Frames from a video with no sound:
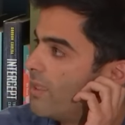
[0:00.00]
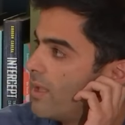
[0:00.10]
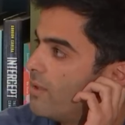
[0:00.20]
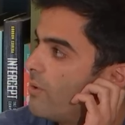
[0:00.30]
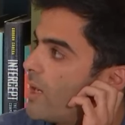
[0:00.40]
and
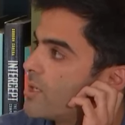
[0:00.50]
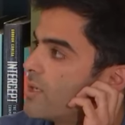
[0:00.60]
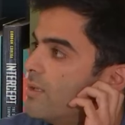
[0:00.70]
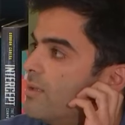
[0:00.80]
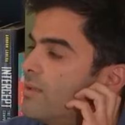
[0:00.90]
then the
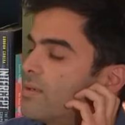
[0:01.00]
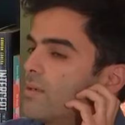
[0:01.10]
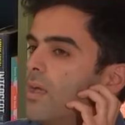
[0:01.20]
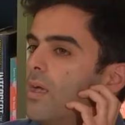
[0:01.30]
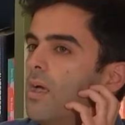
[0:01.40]

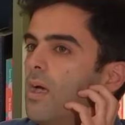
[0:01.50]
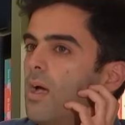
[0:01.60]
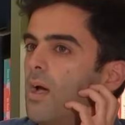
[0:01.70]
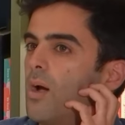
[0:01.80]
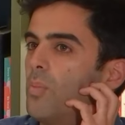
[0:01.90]
Russians.
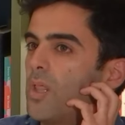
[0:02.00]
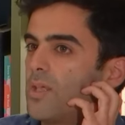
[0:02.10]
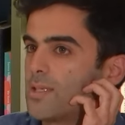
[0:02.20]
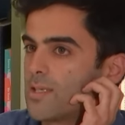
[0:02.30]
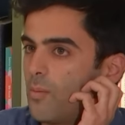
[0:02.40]
But
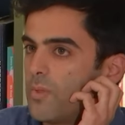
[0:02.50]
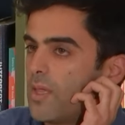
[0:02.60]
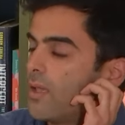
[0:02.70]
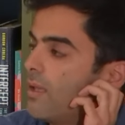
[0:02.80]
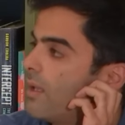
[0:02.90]
there's
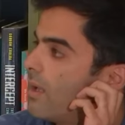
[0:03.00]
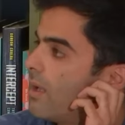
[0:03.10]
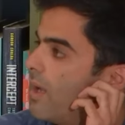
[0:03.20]
something